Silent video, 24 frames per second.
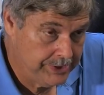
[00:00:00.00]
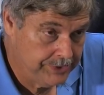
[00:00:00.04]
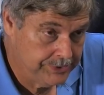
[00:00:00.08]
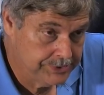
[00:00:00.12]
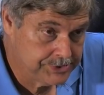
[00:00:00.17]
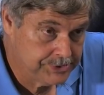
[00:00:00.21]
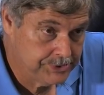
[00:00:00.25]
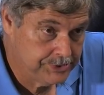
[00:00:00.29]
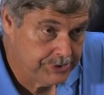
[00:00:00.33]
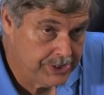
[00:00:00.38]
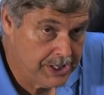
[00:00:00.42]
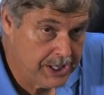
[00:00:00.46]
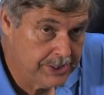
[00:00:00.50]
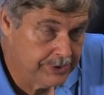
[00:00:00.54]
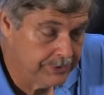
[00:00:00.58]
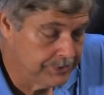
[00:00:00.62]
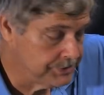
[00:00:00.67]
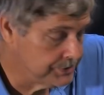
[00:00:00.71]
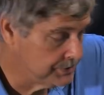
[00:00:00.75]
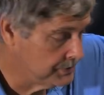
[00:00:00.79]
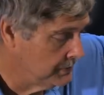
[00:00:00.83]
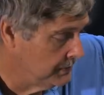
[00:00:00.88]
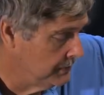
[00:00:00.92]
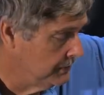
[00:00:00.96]
or so.
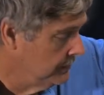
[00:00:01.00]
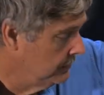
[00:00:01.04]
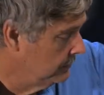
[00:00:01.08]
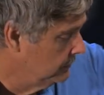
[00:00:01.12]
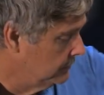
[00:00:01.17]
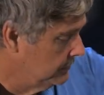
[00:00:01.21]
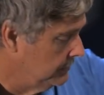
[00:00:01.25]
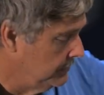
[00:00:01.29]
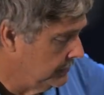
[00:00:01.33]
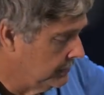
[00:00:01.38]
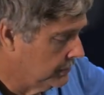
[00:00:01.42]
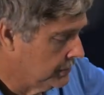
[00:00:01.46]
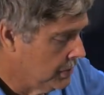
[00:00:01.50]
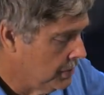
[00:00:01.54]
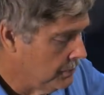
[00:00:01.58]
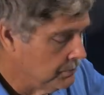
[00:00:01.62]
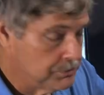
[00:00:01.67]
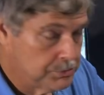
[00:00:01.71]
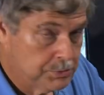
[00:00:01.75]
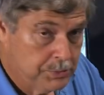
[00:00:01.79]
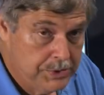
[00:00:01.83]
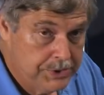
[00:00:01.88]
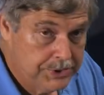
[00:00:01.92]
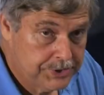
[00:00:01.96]
It comes
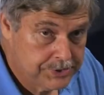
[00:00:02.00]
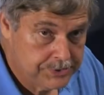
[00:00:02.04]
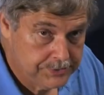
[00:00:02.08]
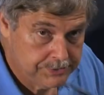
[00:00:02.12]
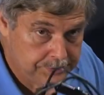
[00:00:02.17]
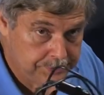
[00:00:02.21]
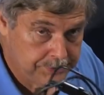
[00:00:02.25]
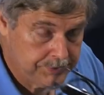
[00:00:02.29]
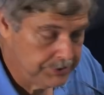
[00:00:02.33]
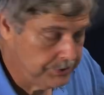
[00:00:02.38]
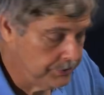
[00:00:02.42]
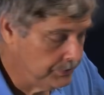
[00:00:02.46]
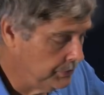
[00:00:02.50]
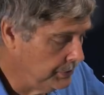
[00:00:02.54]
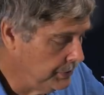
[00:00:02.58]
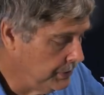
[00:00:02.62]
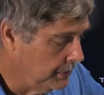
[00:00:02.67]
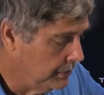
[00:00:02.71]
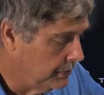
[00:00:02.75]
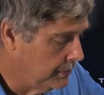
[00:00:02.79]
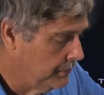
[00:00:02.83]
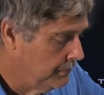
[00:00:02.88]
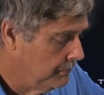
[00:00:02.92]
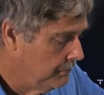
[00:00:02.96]
with the Yuneec.
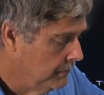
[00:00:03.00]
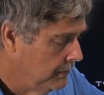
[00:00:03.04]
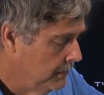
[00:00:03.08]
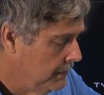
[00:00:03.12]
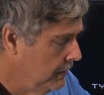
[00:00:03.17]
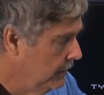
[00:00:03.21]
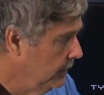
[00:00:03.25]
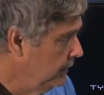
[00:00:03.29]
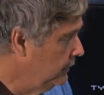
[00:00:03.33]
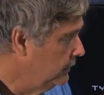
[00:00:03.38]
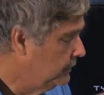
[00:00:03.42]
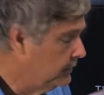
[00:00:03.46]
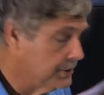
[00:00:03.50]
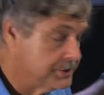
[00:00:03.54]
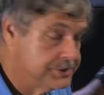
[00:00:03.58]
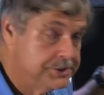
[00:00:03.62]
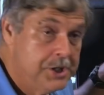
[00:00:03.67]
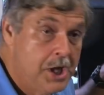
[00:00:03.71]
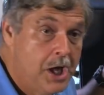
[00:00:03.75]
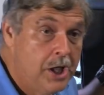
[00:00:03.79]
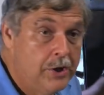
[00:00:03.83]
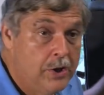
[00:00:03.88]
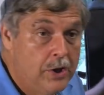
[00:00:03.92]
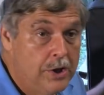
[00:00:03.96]
It does
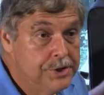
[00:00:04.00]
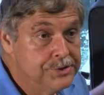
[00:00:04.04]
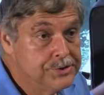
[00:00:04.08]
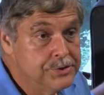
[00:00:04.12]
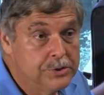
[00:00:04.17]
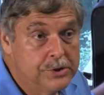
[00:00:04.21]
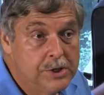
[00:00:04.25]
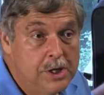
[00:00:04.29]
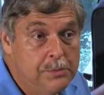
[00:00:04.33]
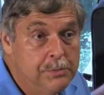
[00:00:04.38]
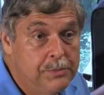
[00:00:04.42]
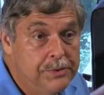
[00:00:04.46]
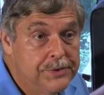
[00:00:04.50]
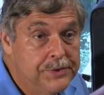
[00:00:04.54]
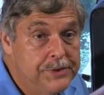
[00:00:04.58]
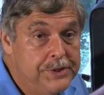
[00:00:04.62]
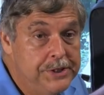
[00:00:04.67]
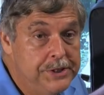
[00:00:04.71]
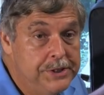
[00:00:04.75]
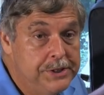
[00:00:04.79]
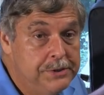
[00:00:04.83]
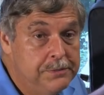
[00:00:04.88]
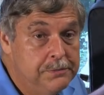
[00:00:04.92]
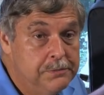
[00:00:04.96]
not also come with
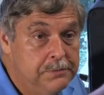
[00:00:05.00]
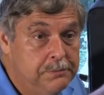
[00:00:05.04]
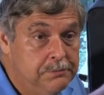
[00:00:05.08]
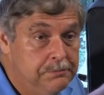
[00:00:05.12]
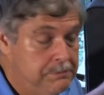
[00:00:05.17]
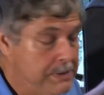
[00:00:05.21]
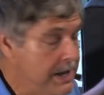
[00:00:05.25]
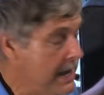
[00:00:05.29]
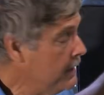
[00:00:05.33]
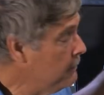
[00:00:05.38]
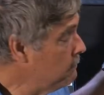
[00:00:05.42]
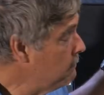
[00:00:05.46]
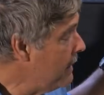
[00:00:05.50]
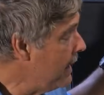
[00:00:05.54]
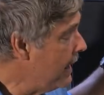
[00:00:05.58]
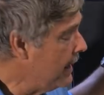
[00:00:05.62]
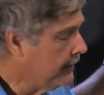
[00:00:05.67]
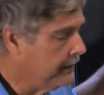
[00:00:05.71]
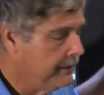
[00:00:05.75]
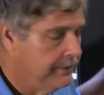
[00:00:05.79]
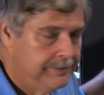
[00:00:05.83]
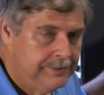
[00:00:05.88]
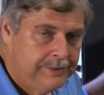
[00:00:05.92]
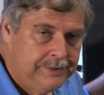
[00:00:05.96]
the backpack.
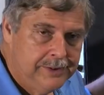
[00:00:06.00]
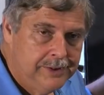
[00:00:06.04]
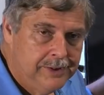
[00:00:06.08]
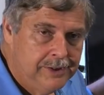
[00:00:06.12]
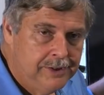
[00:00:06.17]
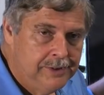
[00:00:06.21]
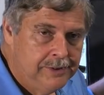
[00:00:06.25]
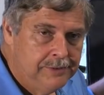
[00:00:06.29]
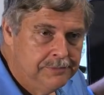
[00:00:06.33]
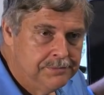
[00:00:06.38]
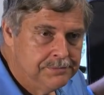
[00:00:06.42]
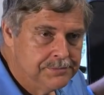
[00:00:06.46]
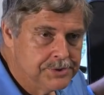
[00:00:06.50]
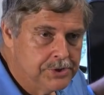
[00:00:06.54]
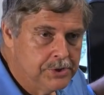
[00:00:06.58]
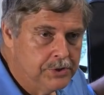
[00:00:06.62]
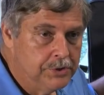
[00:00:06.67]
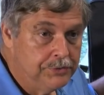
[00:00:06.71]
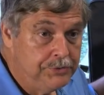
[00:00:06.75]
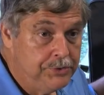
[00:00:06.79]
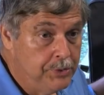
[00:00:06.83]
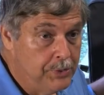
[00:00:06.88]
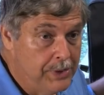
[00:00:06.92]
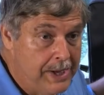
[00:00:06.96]
So
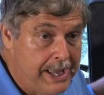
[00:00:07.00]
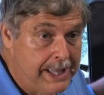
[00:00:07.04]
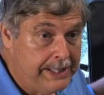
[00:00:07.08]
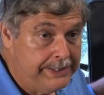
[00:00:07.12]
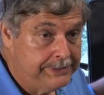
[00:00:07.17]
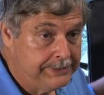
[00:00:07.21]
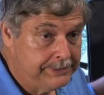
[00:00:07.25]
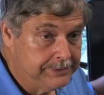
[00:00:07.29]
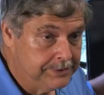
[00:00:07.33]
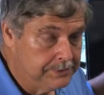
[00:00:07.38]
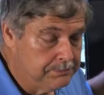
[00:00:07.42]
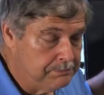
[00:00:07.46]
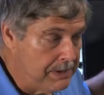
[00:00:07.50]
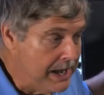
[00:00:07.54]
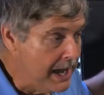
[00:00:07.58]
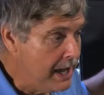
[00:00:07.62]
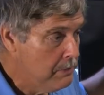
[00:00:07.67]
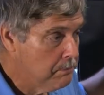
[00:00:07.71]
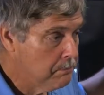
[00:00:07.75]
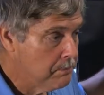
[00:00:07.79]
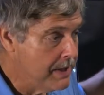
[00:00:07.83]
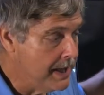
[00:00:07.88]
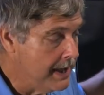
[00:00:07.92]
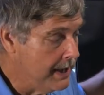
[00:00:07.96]
if you add the
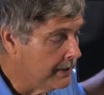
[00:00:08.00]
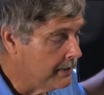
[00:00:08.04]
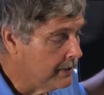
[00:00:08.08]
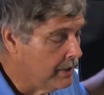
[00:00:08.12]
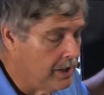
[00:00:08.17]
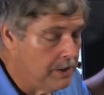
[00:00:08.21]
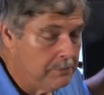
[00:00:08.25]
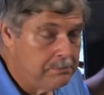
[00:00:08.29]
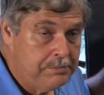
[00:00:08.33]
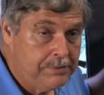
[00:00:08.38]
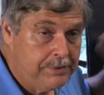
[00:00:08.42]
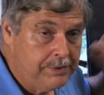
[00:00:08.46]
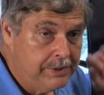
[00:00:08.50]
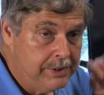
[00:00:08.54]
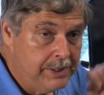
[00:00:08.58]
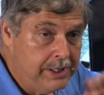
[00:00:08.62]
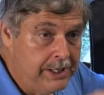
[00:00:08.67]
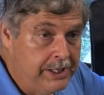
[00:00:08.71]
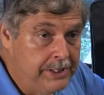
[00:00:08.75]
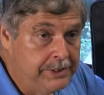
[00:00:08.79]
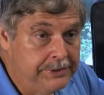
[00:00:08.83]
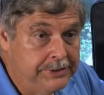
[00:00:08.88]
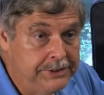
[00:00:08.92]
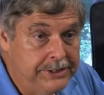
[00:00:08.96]
backpack up
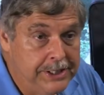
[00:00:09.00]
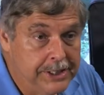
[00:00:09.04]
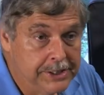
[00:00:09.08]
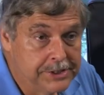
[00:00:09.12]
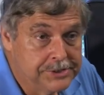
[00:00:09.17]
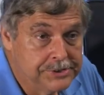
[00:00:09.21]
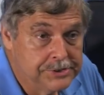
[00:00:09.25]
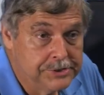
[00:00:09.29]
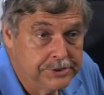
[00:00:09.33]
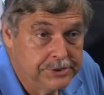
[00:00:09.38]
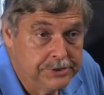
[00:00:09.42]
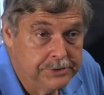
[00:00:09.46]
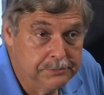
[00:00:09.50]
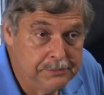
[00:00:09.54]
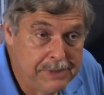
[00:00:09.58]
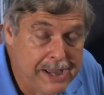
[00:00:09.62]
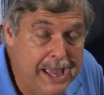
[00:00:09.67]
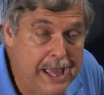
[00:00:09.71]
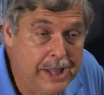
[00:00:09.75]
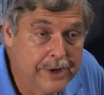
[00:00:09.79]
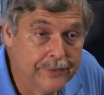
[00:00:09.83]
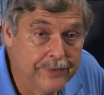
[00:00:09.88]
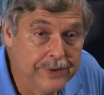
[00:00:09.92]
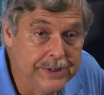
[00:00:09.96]
and the extra
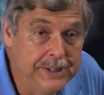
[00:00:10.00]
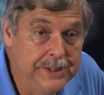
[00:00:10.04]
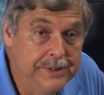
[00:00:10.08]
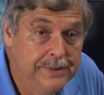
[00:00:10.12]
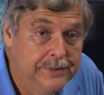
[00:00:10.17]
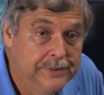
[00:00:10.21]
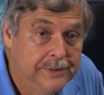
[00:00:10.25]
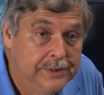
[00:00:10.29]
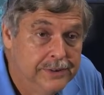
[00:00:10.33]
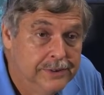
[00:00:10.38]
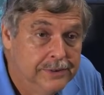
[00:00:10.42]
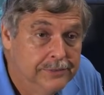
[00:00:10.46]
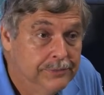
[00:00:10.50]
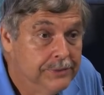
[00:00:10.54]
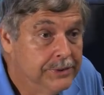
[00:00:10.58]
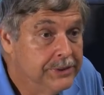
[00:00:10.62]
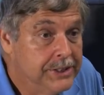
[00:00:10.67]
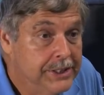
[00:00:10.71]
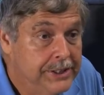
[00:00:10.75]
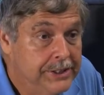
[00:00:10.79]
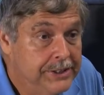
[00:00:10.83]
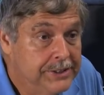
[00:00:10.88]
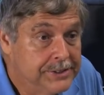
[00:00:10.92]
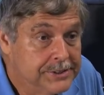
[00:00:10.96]
battery, well,
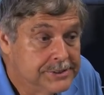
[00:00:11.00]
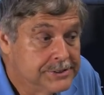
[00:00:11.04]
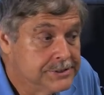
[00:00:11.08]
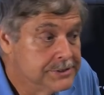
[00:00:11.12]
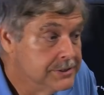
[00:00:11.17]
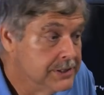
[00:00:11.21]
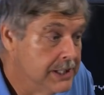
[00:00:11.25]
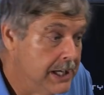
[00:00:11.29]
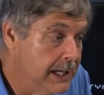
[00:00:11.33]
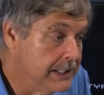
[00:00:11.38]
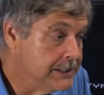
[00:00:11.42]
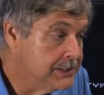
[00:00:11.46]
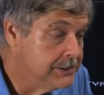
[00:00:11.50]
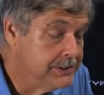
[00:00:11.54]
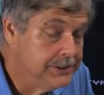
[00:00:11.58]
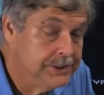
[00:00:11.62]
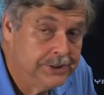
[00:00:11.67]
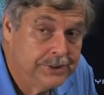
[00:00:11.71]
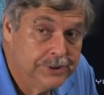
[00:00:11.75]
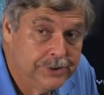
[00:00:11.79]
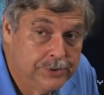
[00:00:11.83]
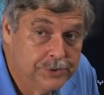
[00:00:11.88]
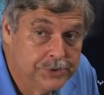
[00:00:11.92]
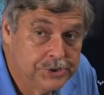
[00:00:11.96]
then it's actually a
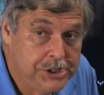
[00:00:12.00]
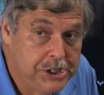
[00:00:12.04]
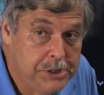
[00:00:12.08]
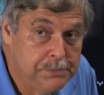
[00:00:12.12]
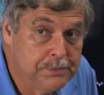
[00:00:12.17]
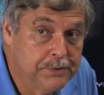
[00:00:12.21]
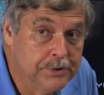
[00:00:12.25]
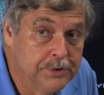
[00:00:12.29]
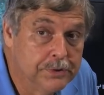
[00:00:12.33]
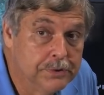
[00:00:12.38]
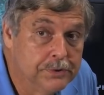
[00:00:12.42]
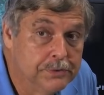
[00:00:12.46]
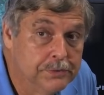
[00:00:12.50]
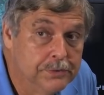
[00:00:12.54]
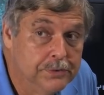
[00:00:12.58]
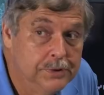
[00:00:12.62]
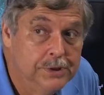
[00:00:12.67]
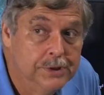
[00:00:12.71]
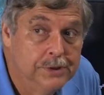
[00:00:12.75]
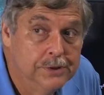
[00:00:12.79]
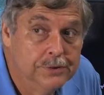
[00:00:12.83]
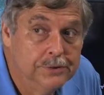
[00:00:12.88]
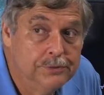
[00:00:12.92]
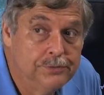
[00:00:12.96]
little cheaper
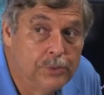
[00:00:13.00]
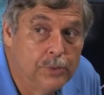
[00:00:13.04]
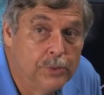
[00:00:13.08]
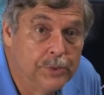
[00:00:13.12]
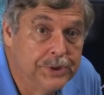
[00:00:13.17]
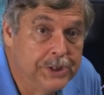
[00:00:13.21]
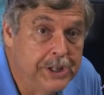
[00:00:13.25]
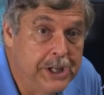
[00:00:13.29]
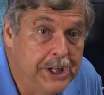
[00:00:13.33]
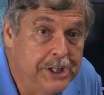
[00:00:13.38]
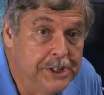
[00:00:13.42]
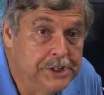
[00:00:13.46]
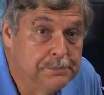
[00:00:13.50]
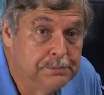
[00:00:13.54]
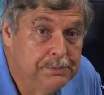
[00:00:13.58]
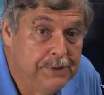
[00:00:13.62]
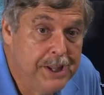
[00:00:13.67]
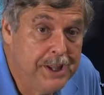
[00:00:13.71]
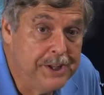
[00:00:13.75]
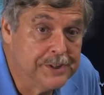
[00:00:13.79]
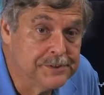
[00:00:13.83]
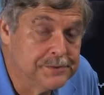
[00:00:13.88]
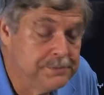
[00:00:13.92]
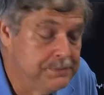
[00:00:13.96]
for the H
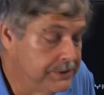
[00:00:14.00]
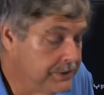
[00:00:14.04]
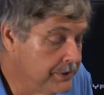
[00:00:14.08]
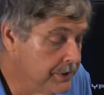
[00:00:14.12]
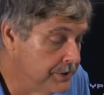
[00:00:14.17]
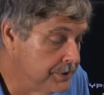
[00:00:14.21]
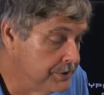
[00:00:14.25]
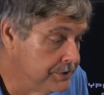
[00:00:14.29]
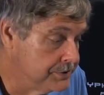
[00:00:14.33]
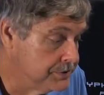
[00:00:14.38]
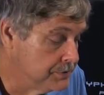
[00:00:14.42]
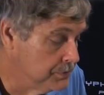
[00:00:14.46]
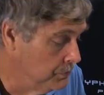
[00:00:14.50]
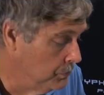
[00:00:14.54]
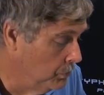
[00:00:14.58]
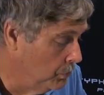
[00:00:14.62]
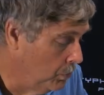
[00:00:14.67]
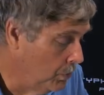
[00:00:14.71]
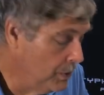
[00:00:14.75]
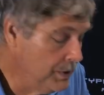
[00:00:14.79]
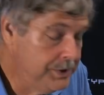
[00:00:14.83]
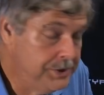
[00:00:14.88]
Plus, because one